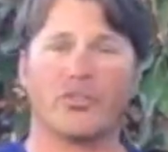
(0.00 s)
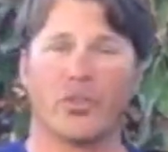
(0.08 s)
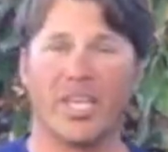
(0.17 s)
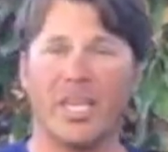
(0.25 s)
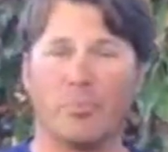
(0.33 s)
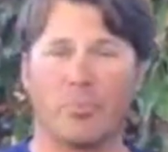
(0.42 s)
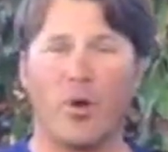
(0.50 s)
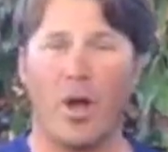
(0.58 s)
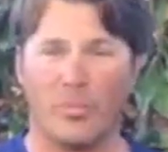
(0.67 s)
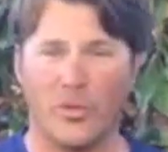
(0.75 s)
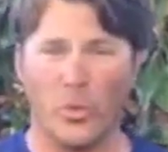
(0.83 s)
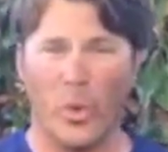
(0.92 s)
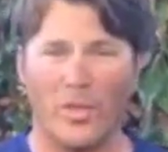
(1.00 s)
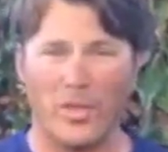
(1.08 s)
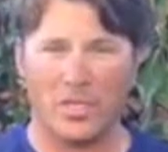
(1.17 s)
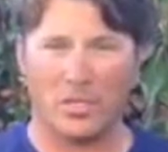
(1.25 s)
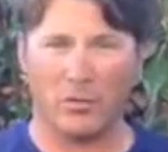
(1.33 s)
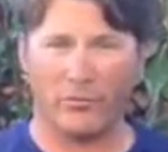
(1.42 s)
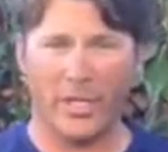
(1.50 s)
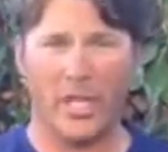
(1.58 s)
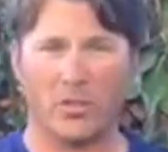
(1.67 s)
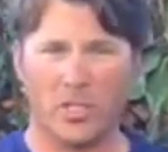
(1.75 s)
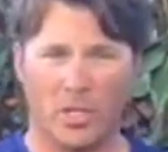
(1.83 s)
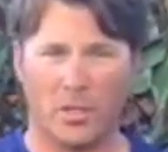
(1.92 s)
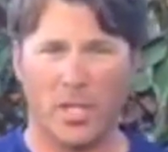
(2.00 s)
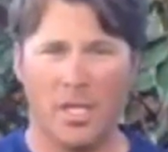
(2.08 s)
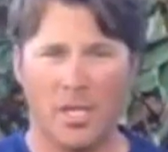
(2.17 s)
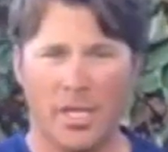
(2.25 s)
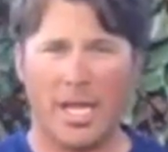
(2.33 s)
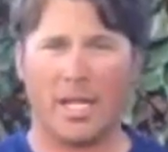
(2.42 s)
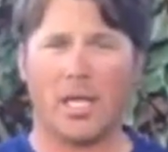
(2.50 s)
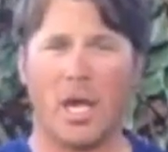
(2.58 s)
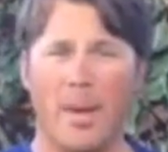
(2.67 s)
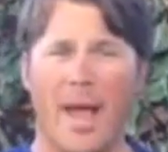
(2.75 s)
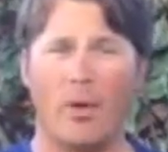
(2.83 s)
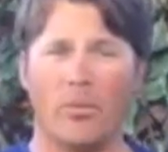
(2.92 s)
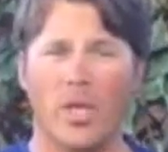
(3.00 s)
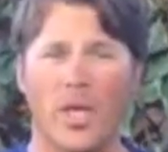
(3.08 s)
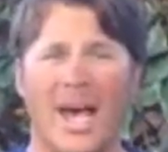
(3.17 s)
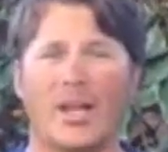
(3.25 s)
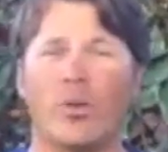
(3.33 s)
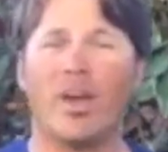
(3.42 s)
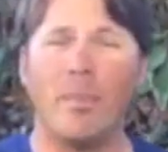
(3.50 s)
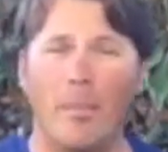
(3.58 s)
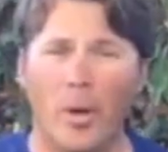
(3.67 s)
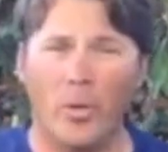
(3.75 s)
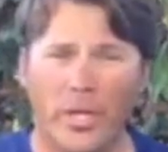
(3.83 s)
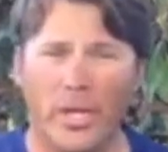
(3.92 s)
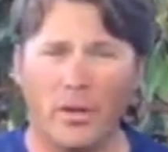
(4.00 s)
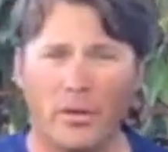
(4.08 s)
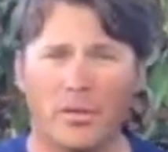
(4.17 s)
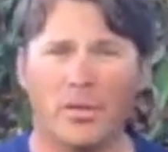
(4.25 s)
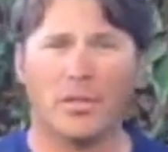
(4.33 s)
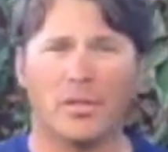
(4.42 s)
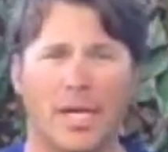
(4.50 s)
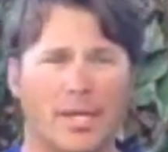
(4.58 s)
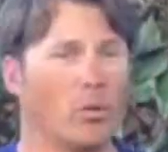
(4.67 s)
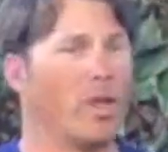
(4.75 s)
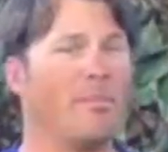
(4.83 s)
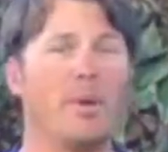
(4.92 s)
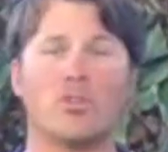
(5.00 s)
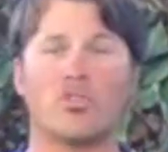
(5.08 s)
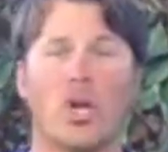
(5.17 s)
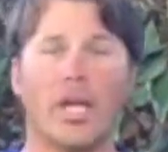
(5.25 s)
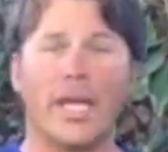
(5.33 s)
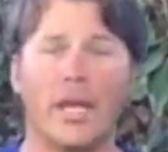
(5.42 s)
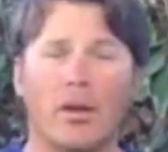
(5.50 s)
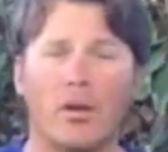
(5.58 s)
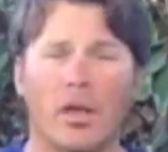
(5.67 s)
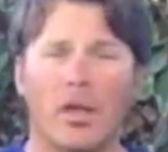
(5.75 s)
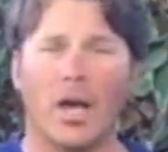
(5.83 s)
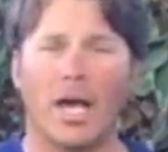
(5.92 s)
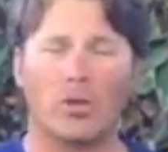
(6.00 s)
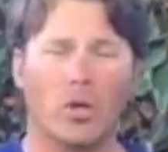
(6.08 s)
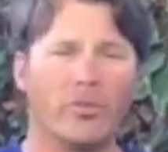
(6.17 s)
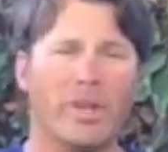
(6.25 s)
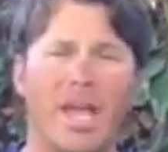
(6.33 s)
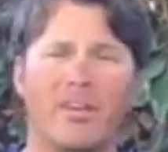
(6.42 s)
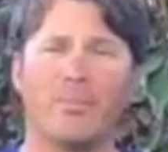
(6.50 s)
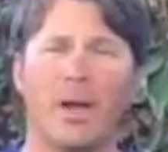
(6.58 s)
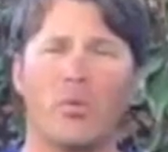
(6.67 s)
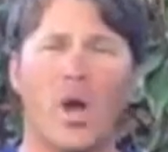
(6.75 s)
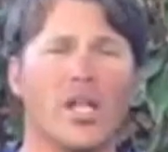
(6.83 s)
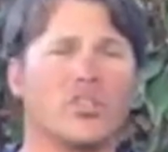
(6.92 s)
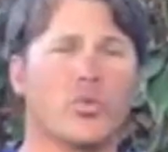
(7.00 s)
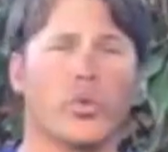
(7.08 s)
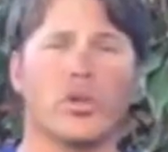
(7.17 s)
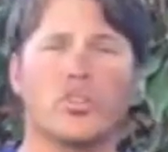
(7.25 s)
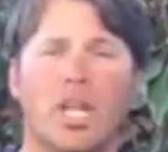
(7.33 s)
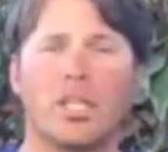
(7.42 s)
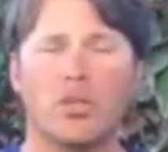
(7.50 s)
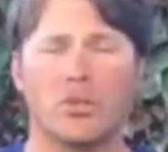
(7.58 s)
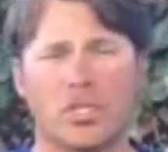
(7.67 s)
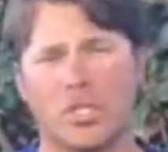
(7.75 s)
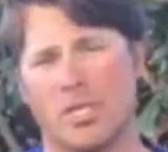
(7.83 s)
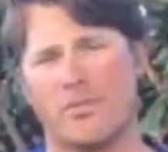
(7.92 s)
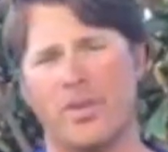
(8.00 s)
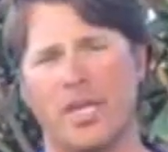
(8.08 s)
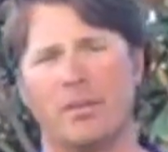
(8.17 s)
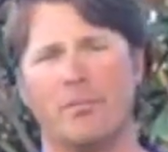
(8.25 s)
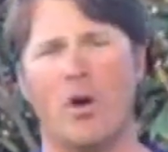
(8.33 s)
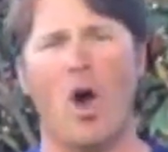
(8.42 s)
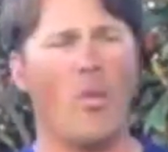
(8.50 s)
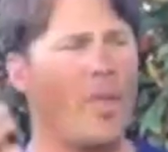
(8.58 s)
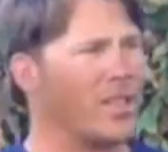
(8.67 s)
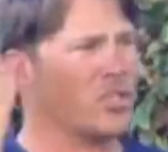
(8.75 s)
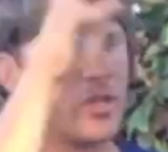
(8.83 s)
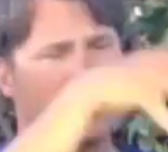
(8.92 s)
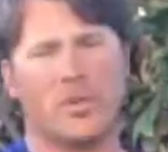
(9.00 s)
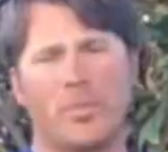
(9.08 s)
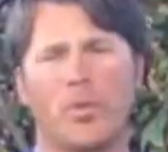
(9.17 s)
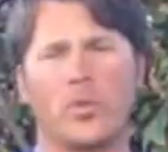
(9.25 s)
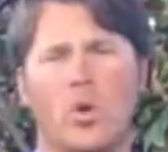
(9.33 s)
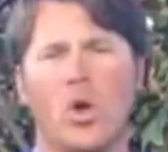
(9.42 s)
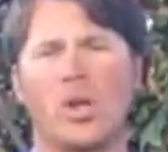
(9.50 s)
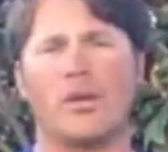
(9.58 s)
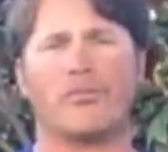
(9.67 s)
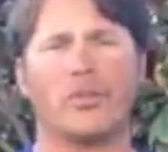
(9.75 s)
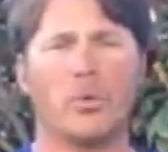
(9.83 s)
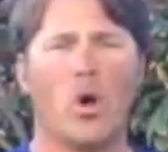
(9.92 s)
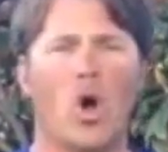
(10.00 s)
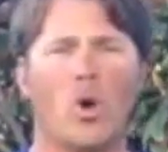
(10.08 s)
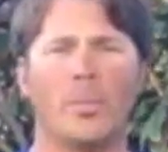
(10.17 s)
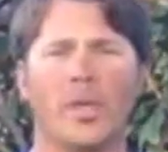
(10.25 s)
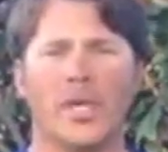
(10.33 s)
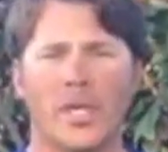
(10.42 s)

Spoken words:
for the impromptu way this little video is going to kind of come out. I don't have my boat here. I don't have my truck here. I don't even have my rods and reels that I used in the event. All that stuff's up on the road. I flew home